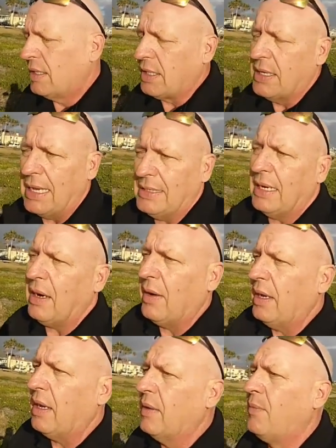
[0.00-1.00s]
It's a nice
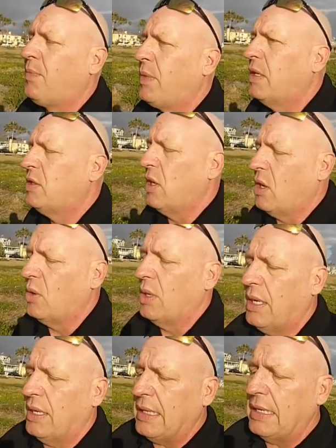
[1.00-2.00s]
area, so
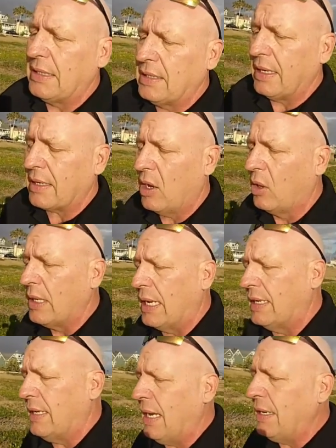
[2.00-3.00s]
it doesn't get cold
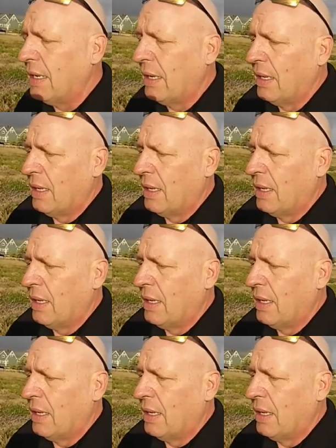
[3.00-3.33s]
out at night.